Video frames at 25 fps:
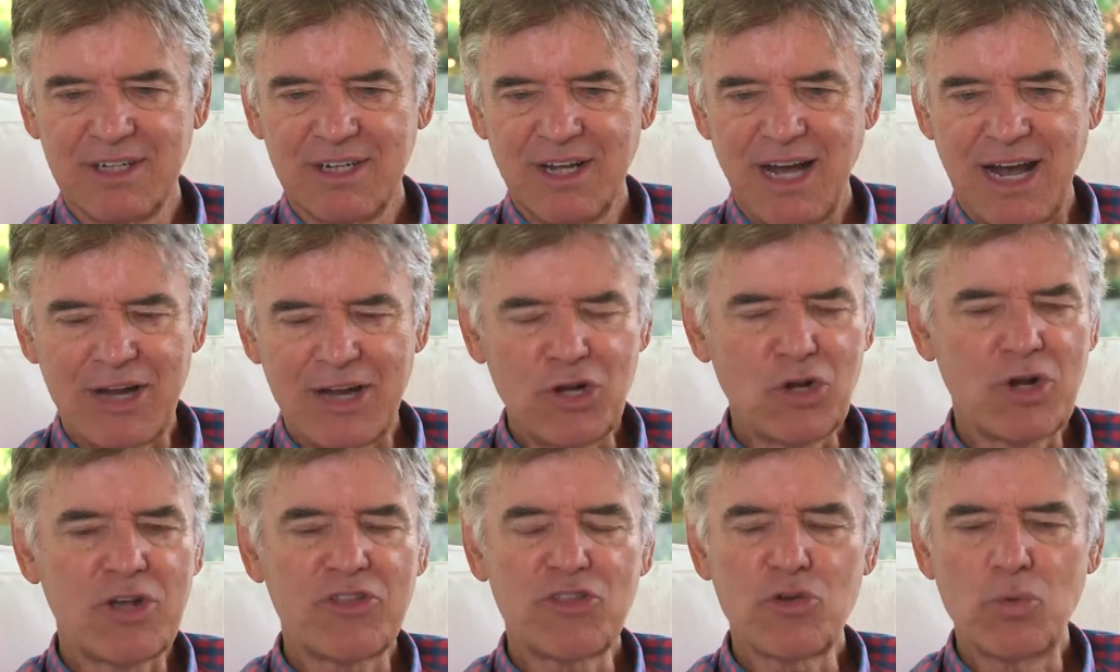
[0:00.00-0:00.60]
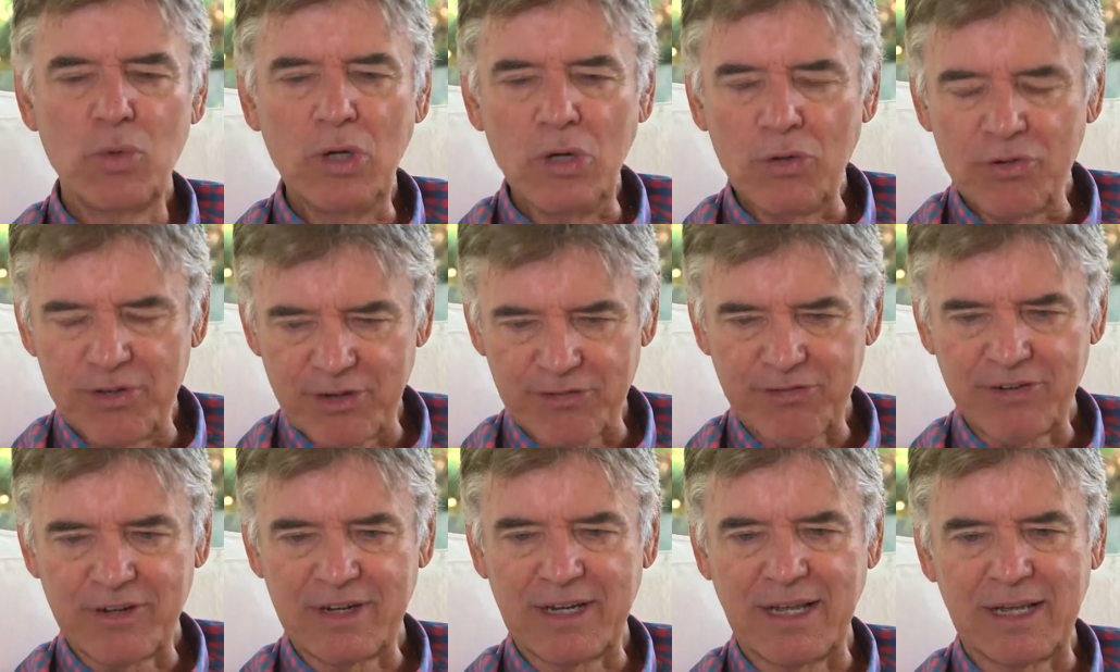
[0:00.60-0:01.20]
I look at the world
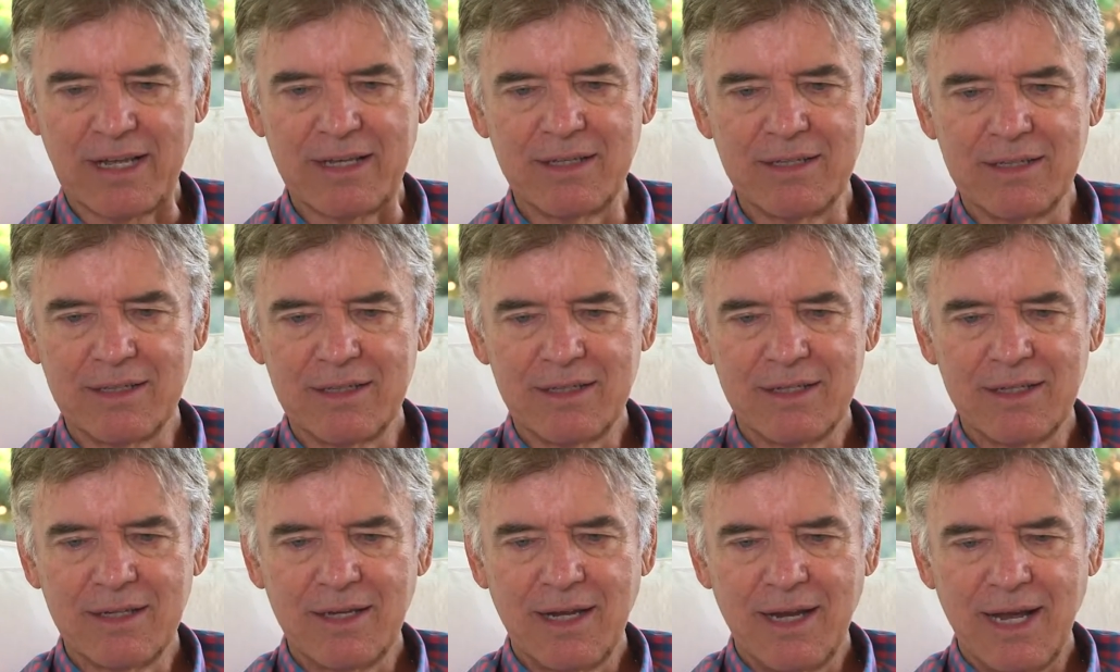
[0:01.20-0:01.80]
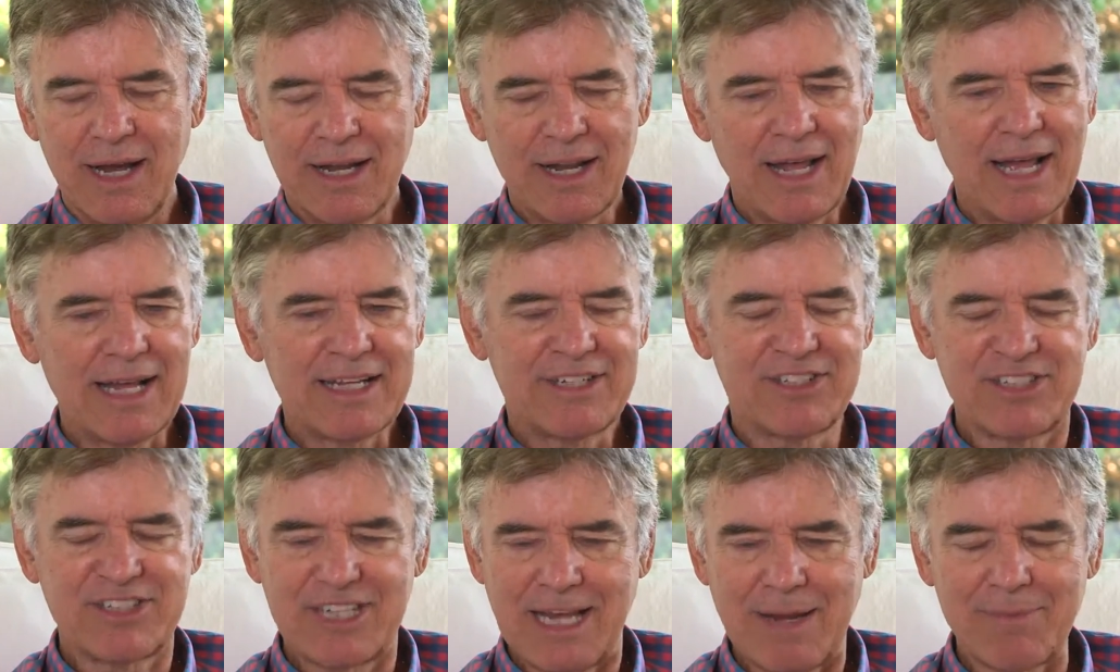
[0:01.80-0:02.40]
differently, and I
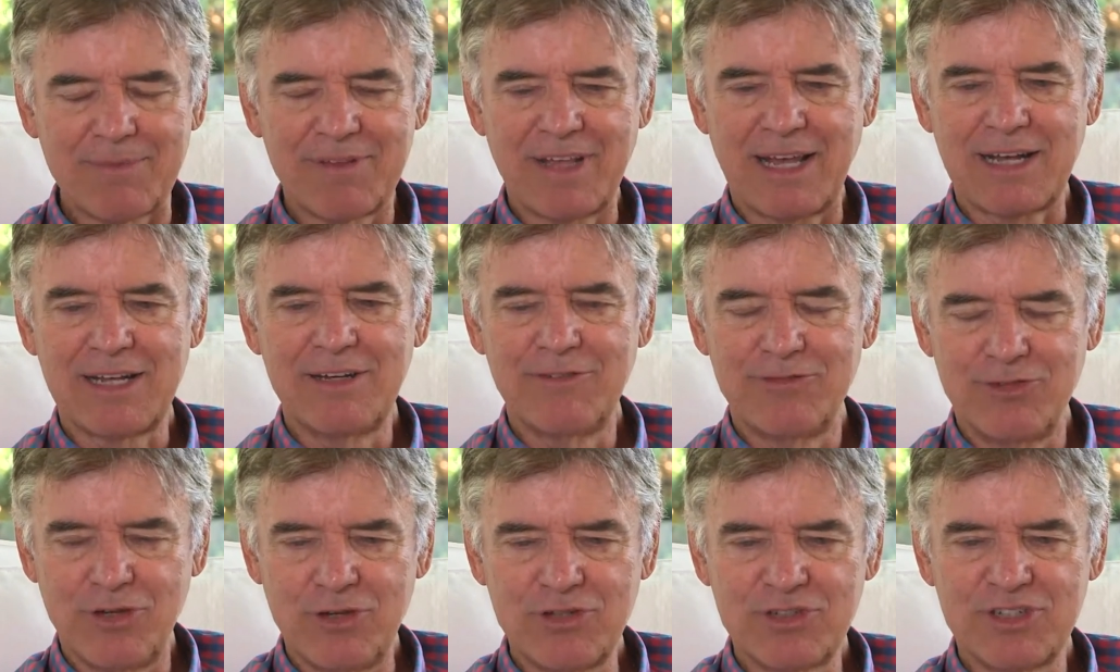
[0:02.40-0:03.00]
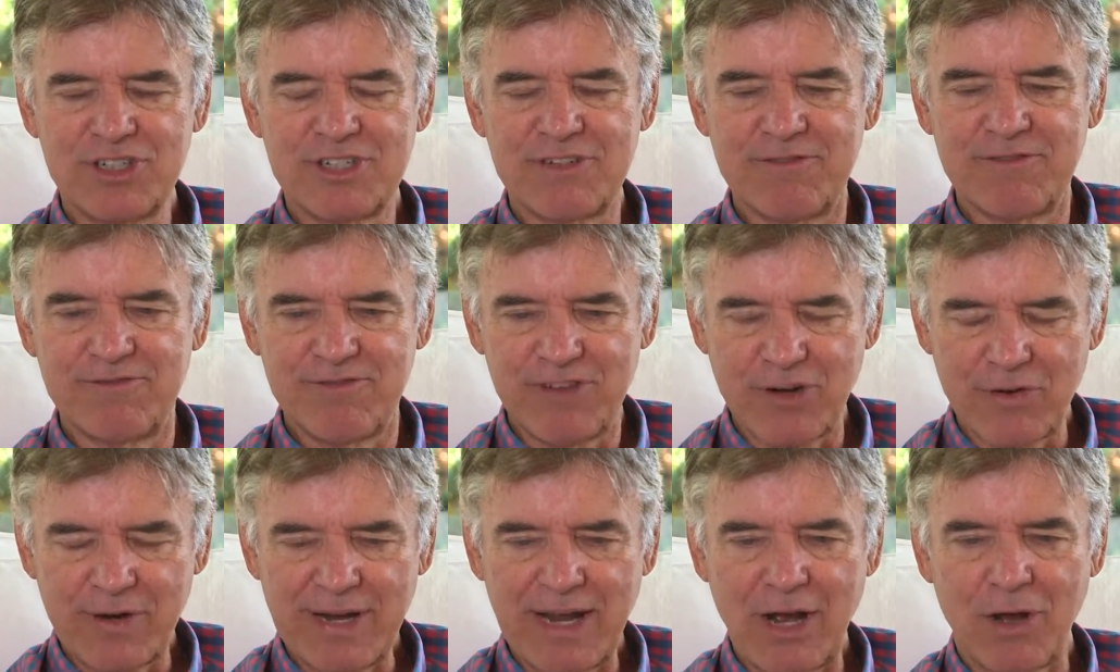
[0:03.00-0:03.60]
accept that confusion is a
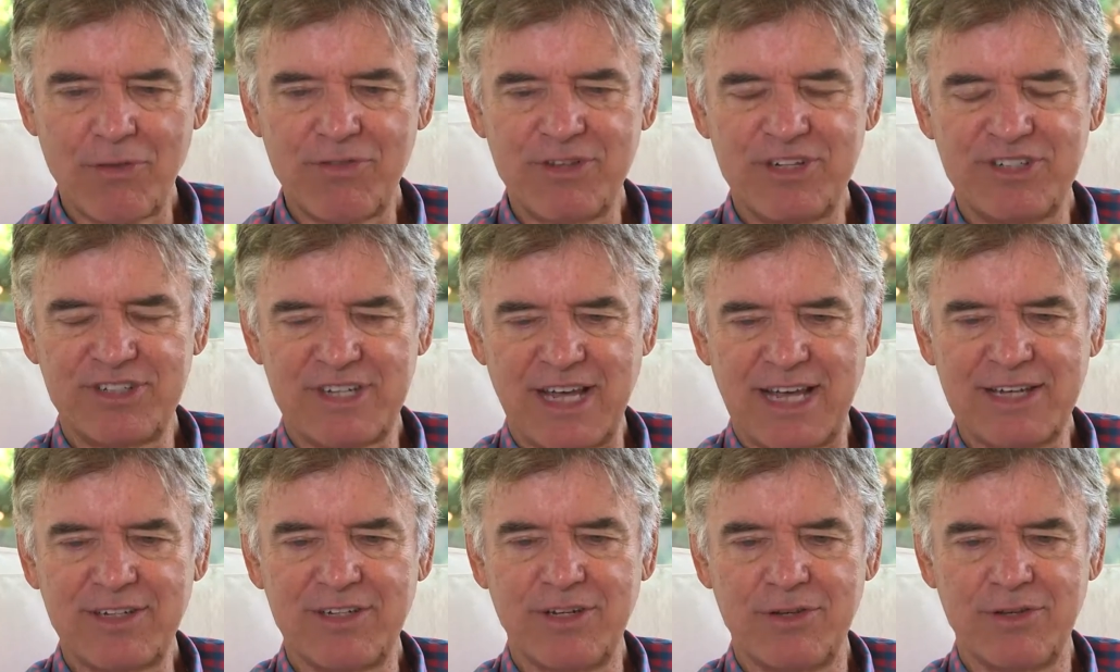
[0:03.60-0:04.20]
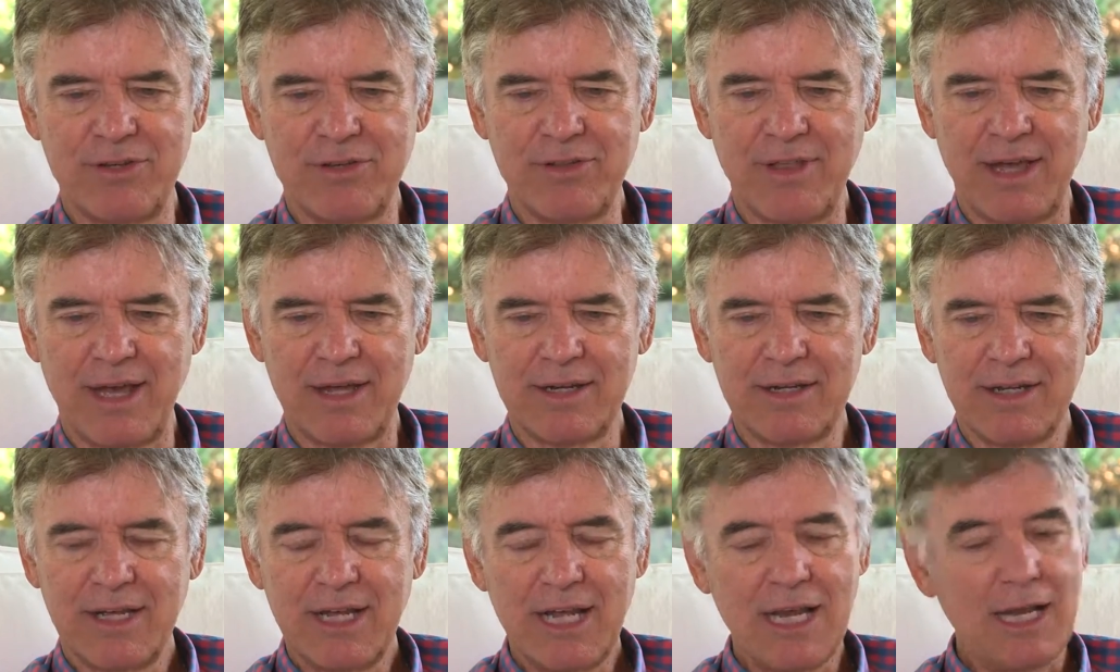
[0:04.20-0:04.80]
very healthy state to do that.
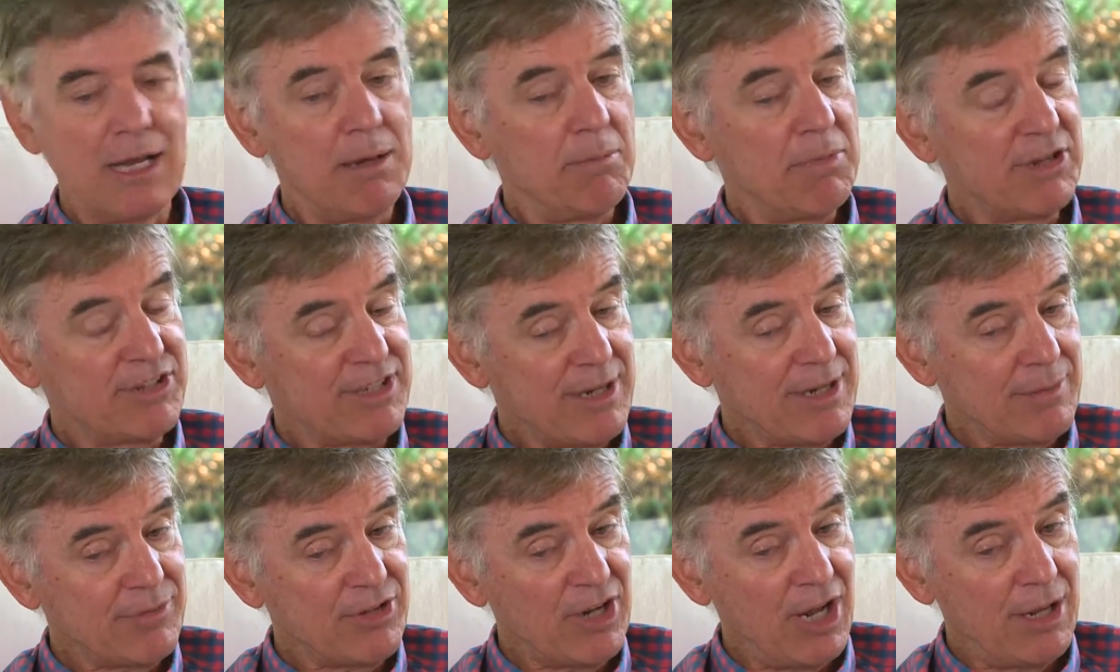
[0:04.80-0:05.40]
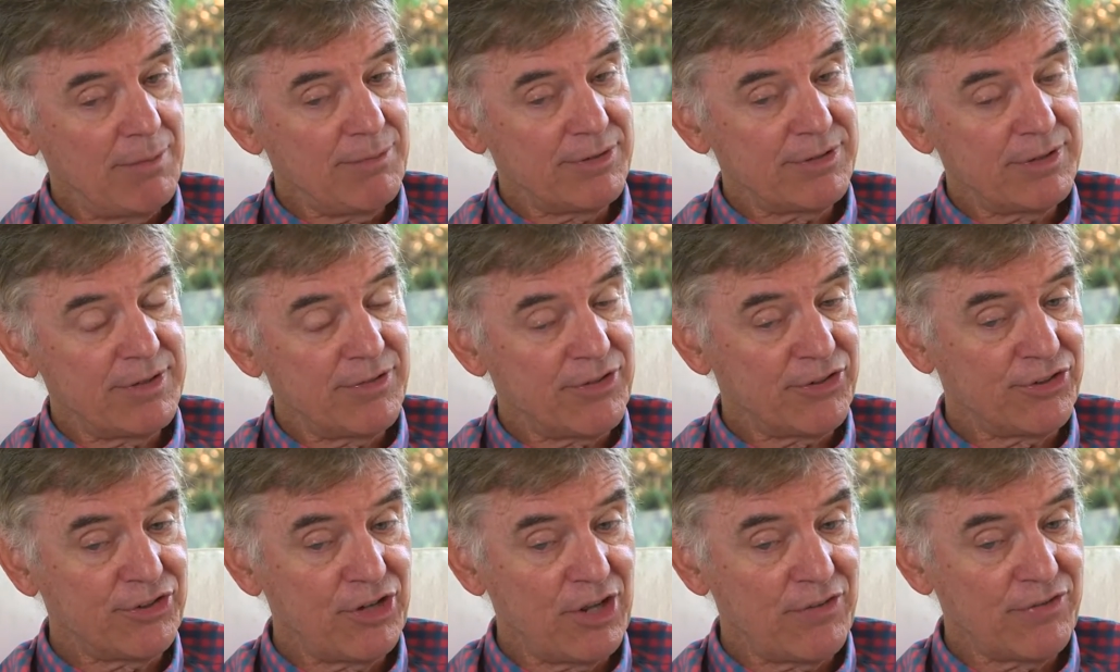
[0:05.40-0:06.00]
But sometimes, at
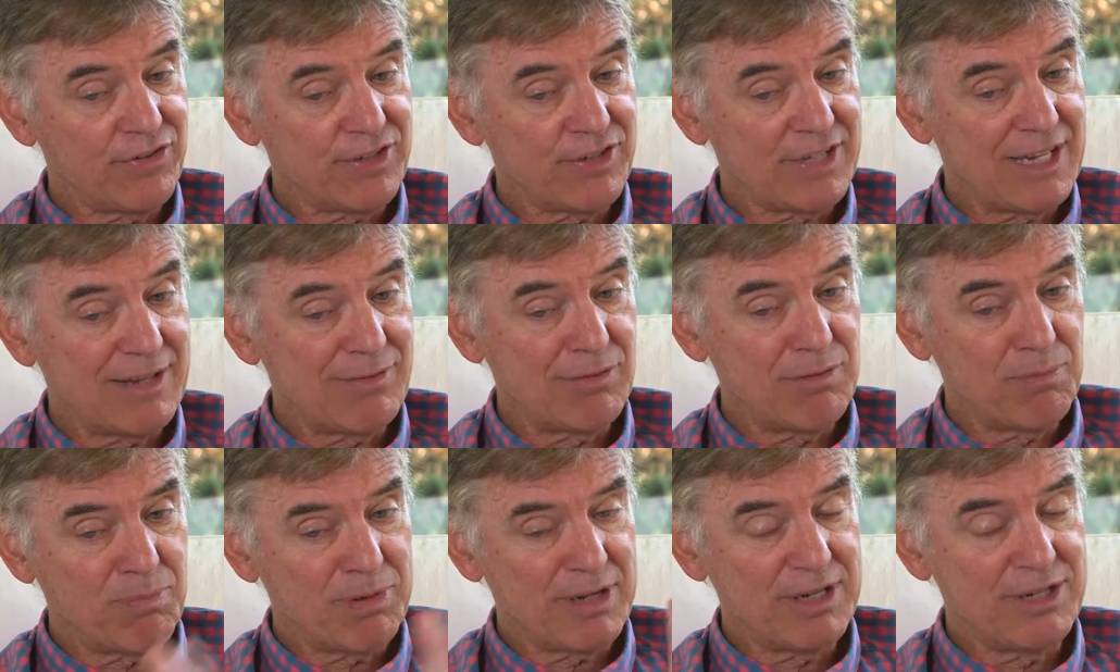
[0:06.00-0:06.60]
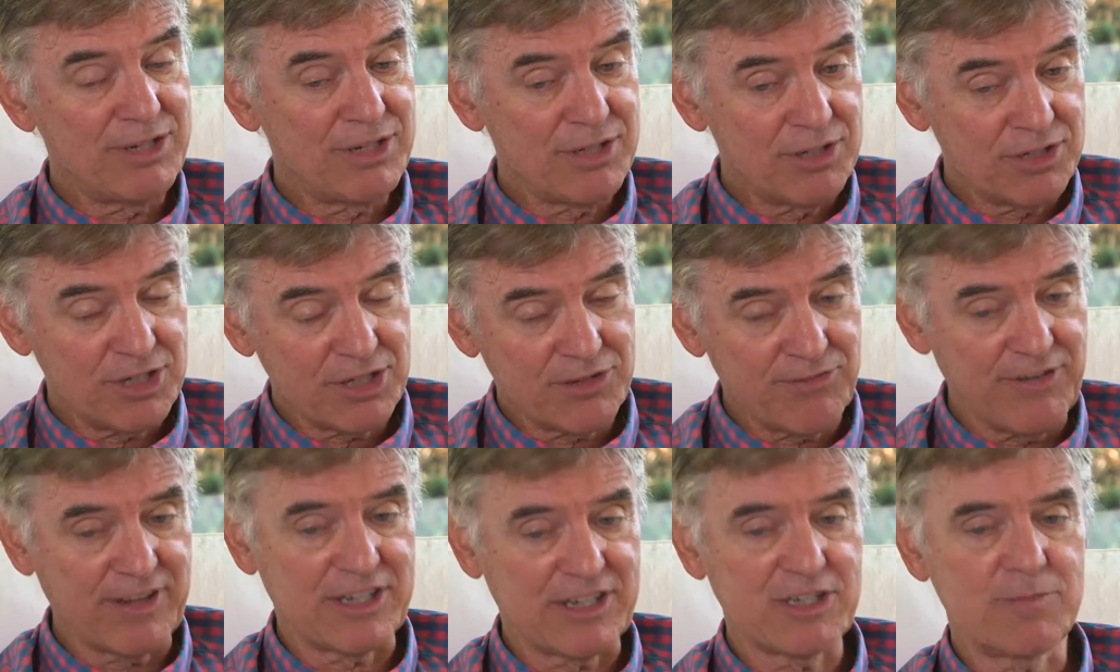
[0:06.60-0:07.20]
the surface level, please
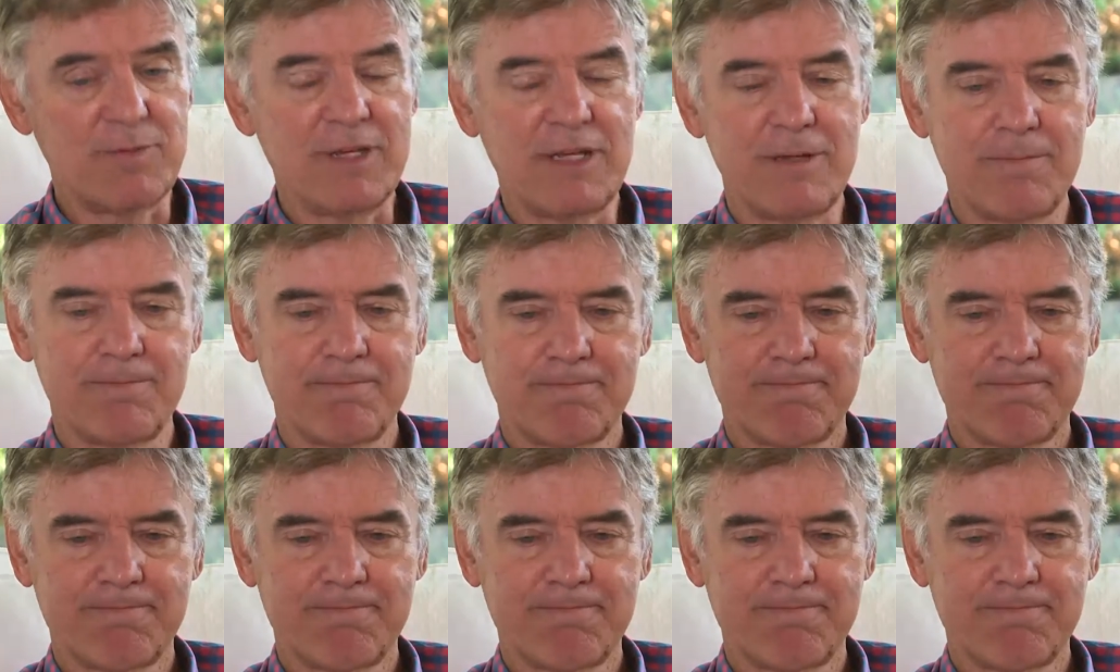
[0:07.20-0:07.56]
just fix me.